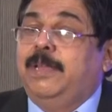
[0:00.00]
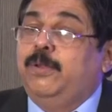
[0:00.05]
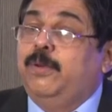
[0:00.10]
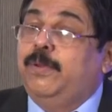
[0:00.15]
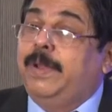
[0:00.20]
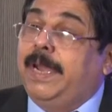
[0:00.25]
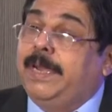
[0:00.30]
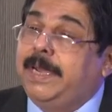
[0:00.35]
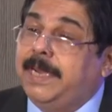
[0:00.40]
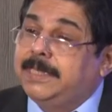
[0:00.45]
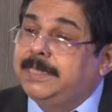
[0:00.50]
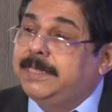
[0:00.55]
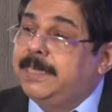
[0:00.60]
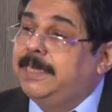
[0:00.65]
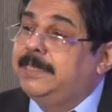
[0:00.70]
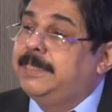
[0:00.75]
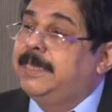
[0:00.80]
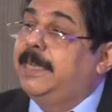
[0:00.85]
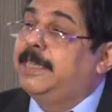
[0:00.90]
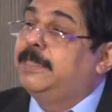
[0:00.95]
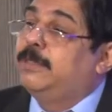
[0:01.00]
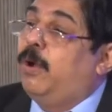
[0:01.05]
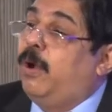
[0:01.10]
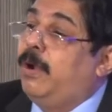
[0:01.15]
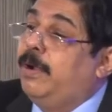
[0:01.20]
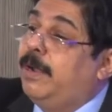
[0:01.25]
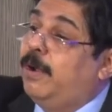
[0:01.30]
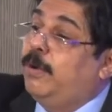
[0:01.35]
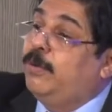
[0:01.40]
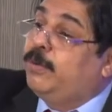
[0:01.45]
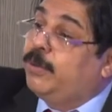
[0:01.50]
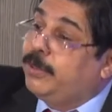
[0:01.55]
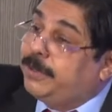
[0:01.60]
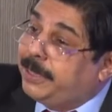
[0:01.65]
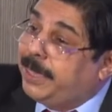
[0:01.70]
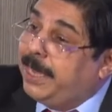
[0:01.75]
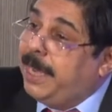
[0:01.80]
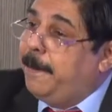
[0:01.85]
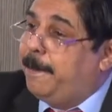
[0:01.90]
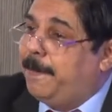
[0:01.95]
In United States, it has gone down to
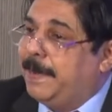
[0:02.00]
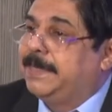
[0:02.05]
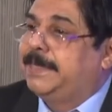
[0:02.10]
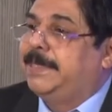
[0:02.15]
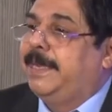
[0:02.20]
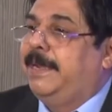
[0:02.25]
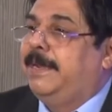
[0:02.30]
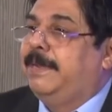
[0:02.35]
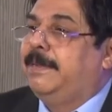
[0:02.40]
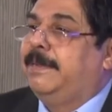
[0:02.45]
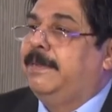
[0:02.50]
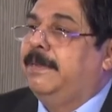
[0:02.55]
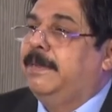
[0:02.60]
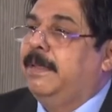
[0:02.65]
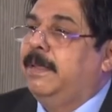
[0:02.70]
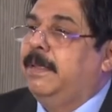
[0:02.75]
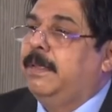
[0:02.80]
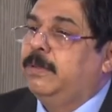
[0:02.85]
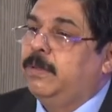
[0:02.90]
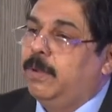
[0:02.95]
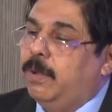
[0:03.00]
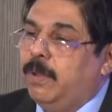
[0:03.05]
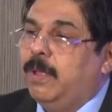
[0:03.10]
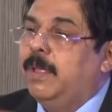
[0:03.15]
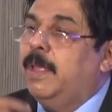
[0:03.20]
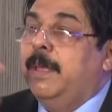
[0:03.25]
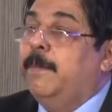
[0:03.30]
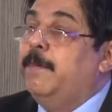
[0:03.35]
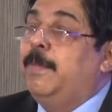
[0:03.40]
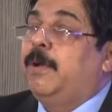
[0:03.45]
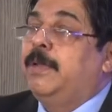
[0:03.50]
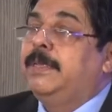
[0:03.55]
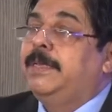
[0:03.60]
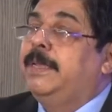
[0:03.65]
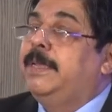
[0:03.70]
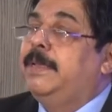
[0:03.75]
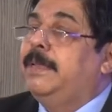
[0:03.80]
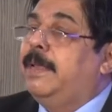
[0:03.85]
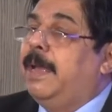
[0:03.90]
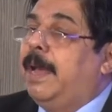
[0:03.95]
3%. So, because
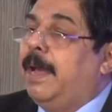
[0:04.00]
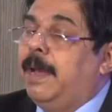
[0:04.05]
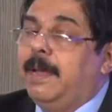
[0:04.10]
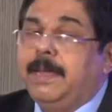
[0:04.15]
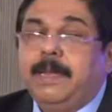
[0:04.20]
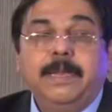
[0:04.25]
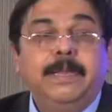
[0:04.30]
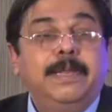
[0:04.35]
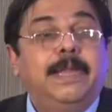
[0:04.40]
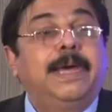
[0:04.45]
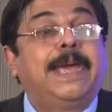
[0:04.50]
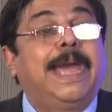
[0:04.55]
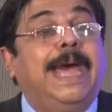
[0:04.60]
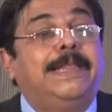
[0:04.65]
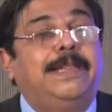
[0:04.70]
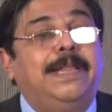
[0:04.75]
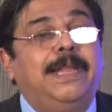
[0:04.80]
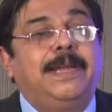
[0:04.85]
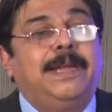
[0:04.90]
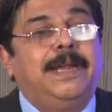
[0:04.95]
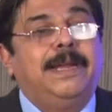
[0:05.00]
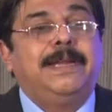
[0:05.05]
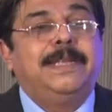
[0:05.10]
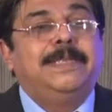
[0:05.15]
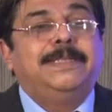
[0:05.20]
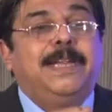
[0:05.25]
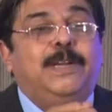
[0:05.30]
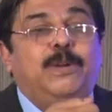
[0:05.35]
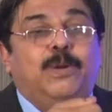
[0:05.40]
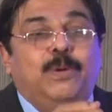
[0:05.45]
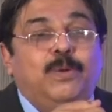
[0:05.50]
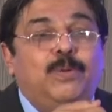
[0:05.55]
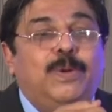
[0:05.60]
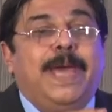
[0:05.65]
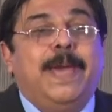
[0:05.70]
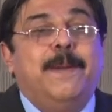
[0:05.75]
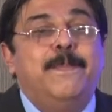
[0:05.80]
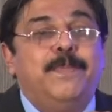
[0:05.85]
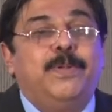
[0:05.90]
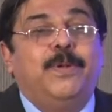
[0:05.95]
in the Catholic countries, they don't do
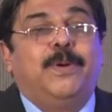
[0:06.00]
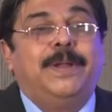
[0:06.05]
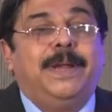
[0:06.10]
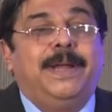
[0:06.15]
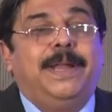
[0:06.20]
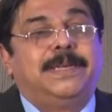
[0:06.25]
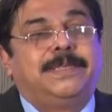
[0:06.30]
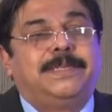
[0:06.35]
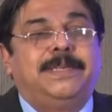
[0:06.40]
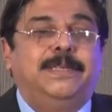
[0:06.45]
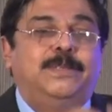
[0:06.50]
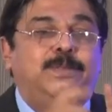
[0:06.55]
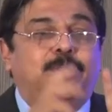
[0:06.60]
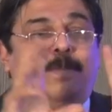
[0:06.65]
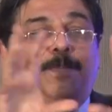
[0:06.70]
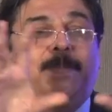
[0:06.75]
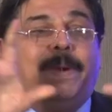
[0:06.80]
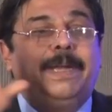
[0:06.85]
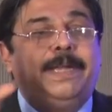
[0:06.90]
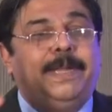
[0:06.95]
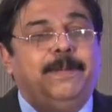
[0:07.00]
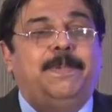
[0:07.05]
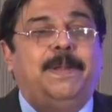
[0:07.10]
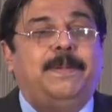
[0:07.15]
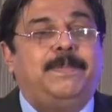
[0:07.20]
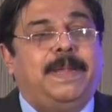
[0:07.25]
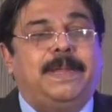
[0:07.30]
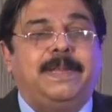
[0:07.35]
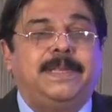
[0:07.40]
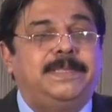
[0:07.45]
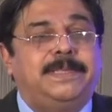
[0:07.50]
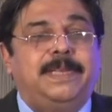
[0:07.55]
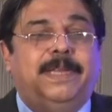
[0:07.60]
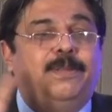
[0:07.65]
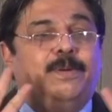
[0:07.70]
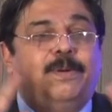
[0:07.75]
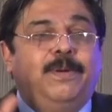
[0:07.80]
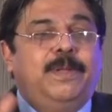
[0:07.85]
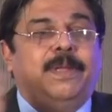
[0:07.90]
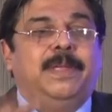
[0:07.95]
embryo reduction. So, multiple
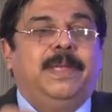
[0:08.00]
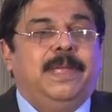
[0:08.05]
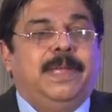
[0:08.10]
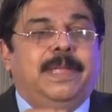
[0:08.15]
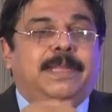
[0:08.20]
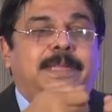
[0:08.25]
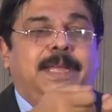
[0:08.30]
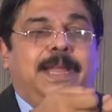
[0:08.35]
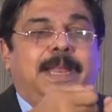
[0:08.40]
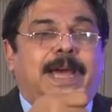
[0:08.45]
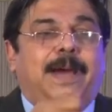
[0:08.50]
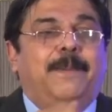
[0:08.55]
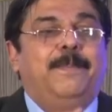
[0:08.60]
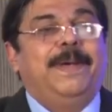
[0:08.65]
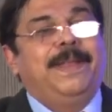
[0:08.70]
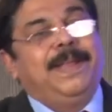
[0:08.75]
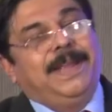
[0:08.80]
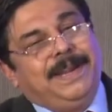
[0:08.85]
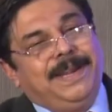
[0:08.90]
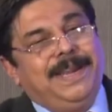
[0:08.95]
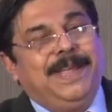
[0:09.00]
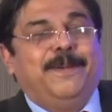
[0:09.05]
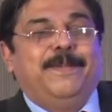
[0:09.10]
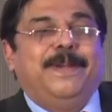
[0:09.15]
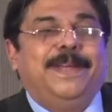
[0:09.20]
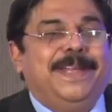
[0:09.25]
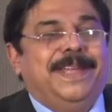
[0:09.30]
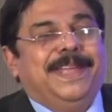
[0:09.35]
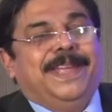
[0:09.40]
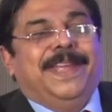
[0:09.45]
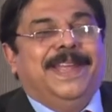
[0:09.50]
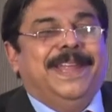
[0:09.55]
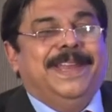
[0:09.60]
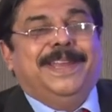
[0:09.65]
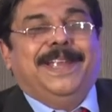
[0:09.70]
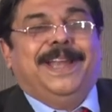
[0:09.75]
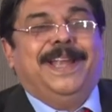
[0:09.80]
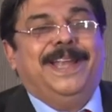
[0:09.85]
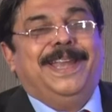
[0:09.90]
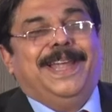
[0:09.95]
pregnancy, so they'll, amare India mein
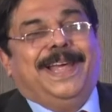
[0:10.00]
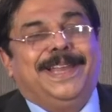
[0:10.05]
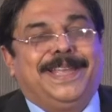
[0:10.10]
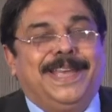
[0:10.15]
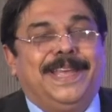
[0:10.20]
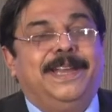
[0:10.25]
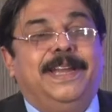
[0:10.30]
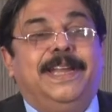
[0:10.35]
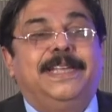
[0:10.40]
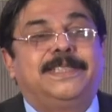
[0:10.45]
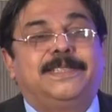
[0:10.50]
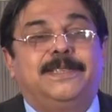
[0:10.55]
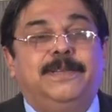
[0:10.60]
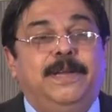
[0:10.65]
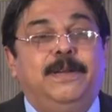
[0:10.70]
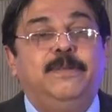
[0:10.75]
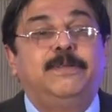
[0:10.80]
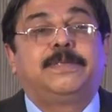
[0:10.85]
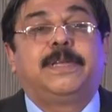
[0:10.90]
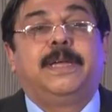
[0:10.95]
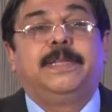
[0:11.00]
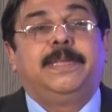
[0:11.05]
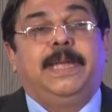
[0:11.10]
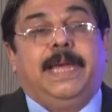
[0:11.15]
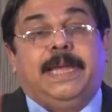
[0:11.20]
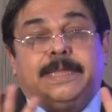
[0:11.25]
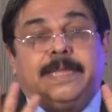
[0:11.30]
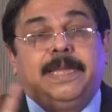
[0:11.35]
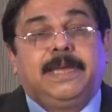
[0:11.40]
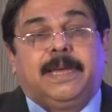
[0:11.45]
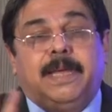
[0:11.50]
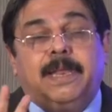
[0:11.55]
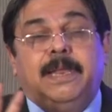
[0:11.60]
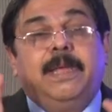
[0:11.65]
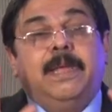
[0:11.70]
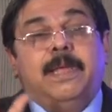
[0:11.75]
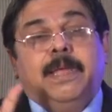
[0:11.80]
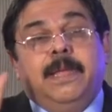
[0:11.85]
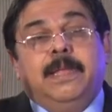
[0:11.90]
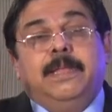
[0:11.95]
needle dal ke reduce karte hain.
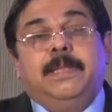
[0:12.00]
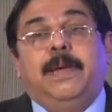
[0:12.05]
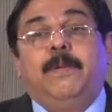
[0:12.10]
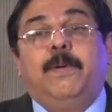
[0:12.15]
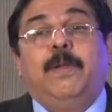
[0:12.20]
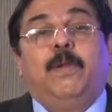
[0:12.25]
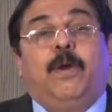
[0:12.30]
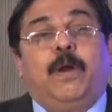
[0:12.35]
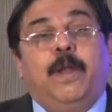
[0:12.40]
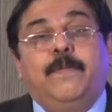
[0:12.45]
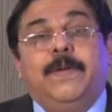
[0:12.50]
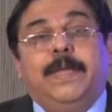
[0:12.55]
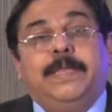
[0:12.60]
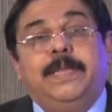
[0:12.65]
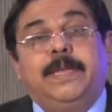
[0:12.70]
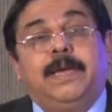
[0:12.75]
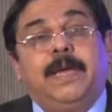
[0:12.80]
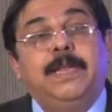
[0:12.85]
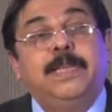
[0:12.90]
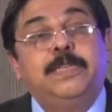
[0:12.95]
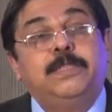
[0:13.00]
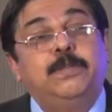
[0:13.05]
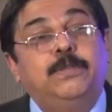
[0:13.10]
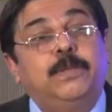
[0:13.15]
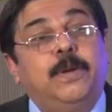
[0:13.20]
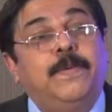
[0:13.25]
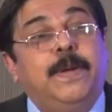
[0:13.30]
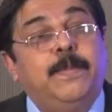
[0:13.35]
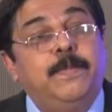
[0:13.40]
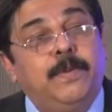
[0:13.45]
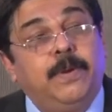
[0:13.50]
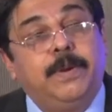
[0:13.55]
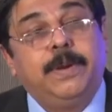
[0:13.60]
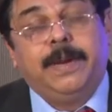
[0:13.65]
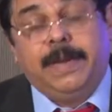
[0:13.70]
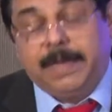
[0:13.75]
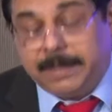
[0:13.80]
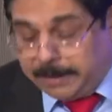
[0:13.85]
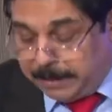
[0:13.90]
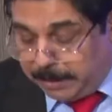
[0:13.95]
Ethical, they have a lot of ethical issues of embryo
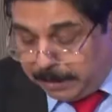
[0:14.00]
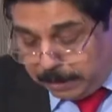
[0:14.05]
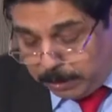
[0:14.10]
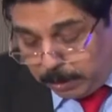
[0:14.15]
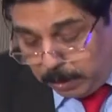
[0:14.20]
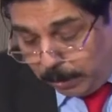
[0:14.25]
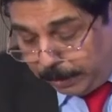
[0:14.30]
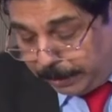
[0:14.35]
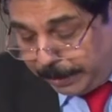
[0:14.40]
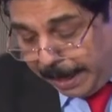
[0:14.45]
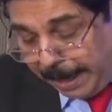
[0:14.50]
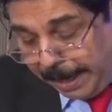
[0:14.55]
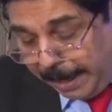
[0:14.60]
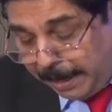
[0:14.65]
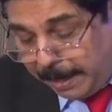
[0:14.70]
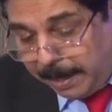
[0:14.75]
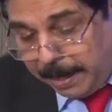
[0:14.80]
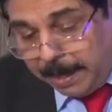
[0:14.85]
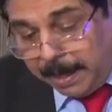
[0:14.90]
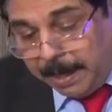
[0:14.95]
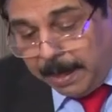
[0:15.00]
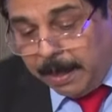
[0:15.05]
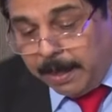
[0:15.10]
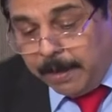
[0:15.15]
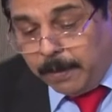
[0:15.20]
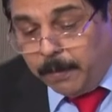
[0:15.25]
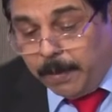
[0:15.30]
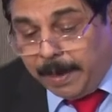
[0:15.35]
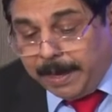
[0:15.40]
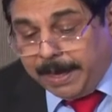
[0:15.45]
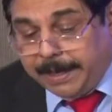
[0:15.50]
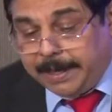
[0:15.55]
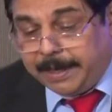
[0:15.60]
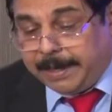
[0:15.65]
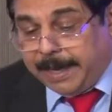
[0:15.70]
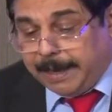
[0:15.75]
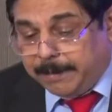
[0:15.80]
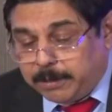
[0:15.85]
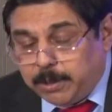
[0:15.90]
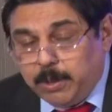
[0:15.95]
reduction. So, there, one at
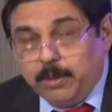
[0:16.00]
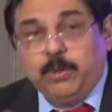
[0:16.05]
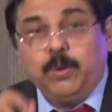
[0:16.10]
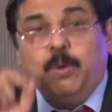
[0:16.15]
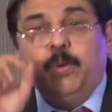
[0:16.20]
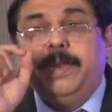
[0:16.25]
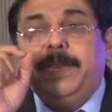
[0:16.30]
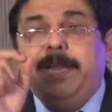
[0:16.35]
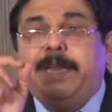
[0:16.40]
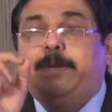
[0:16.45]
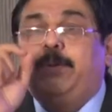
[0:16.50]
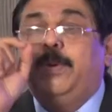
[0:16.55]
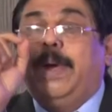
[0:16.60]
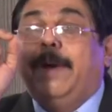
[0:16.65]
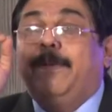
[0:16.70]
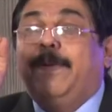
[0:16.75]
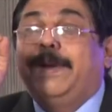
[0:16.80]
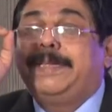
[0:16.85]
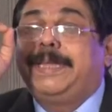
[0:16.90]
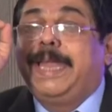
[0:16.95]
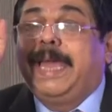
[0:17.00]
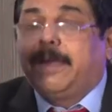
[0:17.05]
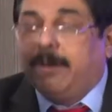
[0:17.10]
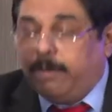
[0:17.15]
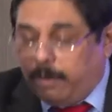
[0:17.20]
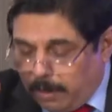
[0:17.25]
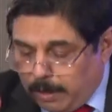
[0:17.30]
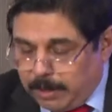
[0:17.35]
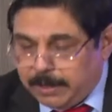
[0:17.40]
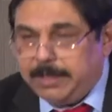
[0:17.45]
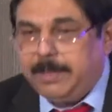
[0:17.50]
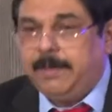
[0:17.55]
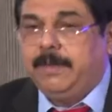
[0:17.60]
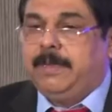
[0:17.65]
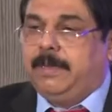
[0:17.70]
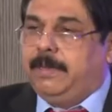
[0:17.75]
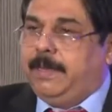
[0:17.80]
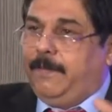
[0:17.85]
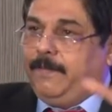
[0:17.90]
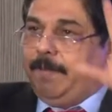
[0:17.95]
a time. So, you need to have a
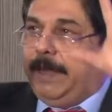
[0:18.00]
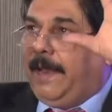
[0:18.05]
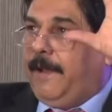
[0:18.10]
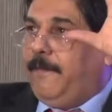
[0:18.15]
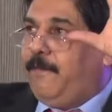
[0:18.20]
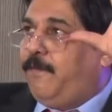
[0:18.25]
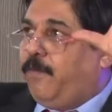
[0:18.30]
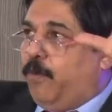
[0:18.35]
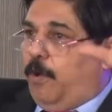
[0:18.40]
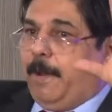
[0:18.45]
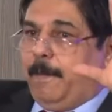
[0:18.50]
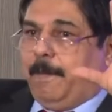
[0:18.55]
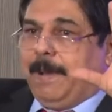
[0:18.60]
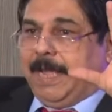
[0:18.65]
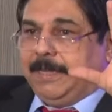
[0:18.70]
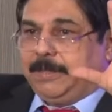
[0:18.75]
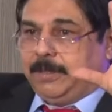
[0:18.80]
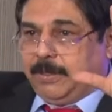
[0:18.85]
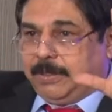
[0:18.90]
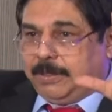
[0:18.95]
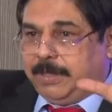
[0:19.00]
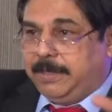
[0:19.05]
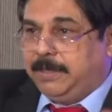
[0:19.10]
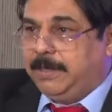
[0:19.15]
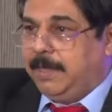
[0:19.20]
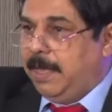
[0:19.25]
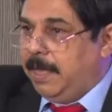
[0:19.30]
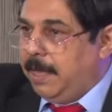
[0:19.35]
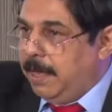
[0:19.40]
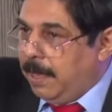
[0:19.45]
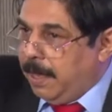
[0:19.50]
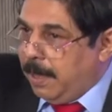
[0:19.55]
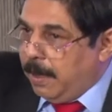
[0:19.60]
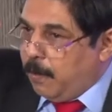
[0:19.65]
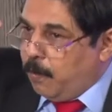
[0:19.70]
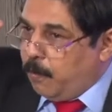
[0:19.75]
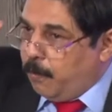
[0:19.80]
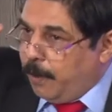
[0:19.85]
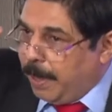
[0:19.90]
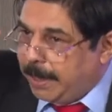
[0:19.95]
technology, if there are 4 blastocysts,
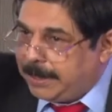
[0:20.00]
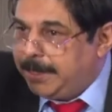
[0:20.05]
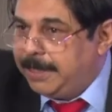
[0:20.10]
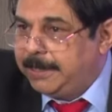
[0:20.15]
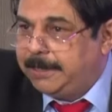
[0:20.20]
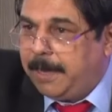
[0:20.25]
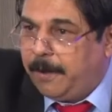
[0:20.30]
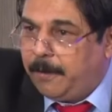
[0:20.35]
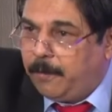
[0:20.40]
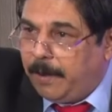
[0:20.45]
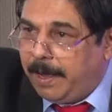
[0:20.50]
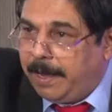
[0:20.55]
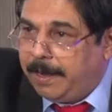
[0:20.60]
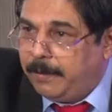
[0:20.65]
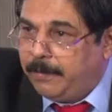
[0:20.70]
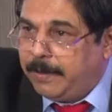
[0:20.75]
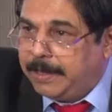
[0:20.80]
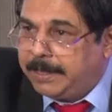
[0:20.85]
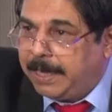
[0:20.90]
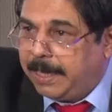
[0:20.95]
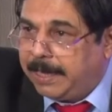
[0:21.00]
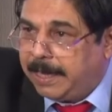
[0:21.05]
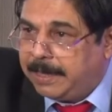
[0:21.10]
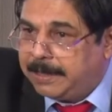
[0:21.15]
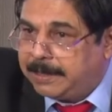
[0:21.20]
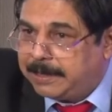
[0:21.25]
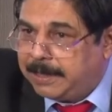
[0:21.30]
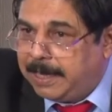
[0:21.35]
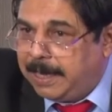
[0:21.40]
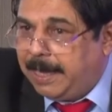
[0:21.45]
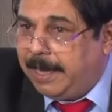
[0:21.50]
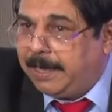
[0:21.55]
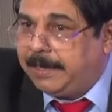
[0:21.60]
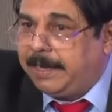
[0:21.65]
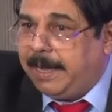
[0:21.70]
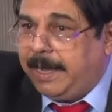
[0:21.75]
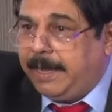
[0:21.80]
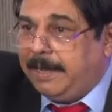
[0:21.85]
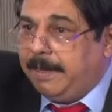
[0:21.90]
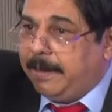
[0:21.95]
which is the one which I can
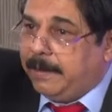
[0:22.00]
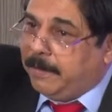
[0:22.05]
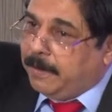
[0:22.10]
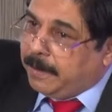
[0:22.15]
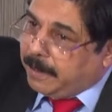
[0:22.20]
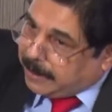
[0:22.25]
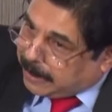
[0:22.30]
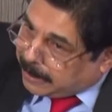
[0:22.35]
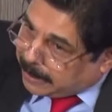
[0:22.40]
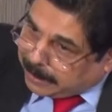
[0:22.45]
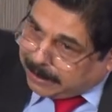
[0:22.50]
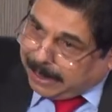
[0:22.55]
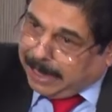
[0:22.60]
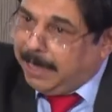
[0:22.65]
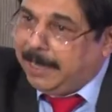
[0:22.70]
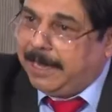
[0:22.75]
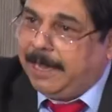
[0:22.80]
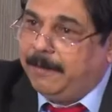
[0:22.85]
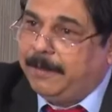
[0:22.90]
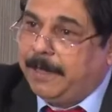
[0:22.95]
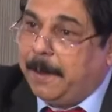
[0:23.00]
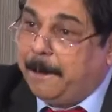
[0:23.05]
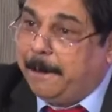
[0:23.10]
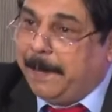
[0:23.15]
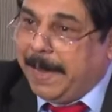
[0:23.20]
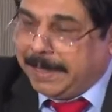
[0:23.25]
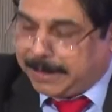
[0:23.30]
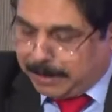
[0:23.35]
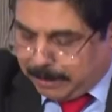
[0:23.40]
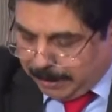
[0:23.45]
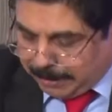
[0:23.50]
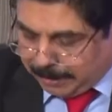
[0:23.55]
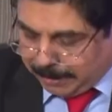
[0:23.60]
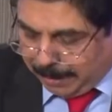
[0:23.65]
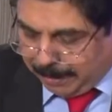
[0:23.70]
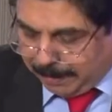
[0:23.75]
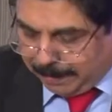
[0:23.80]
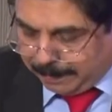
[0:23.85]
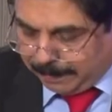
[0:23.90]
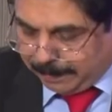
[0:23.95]
select and still give the best
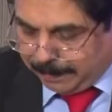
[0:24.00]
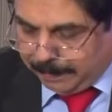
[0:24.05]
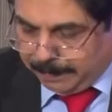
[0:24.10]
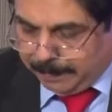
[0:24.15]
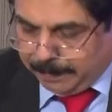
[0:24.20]
result.